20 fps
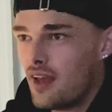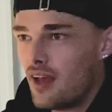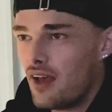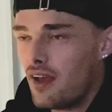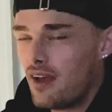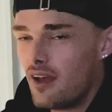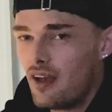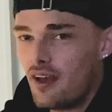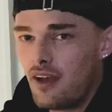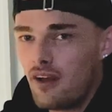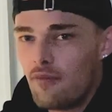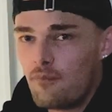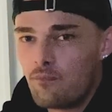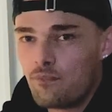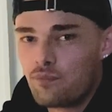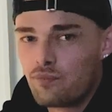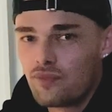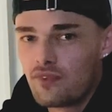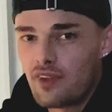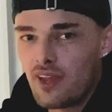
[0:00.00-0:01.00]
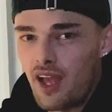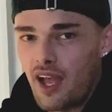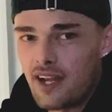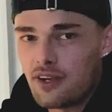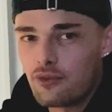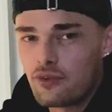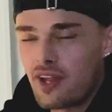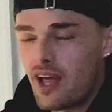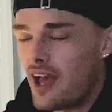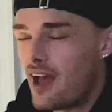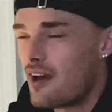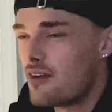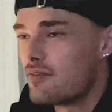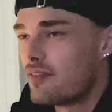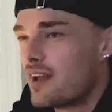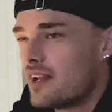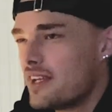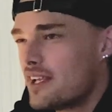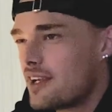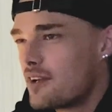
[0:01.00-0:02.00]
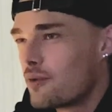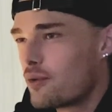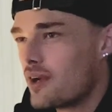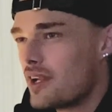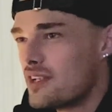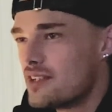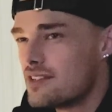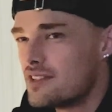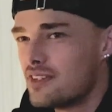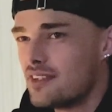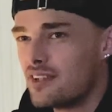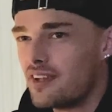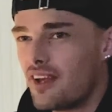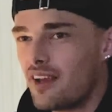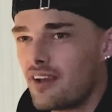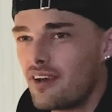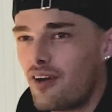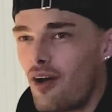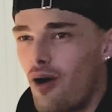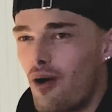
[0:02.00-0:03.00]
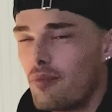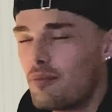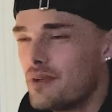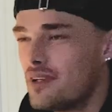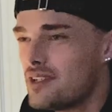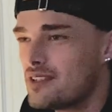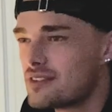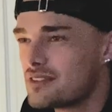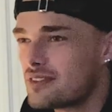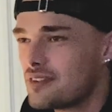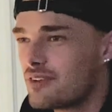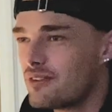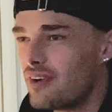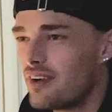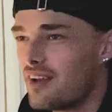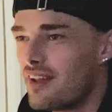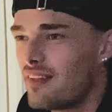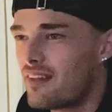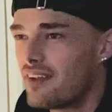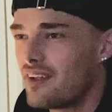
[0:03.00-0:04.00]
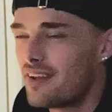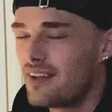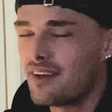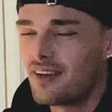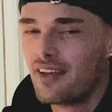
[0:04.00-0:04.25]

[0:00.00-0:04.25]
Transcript: I don't have any crazy like hobbies or anything.